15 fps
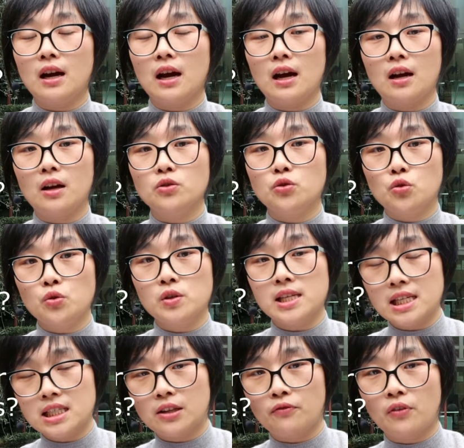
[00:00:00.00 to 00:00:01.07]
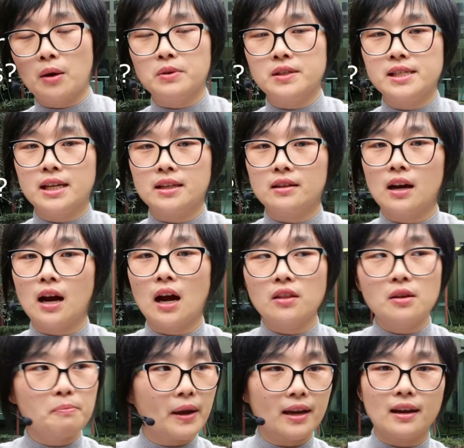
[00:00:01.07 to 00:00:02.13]
to 65%.
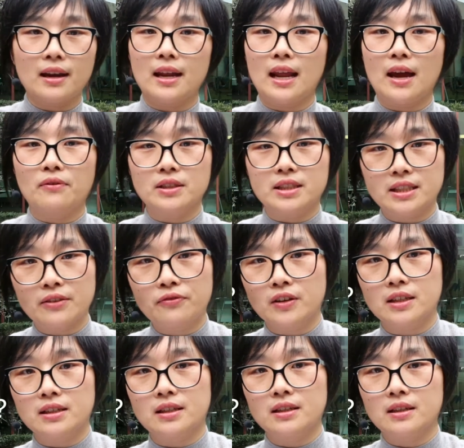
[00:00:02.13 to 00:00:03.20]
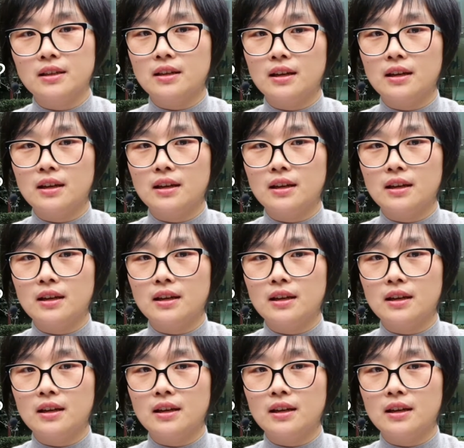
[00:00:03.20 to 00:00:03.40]
Other banks can have a different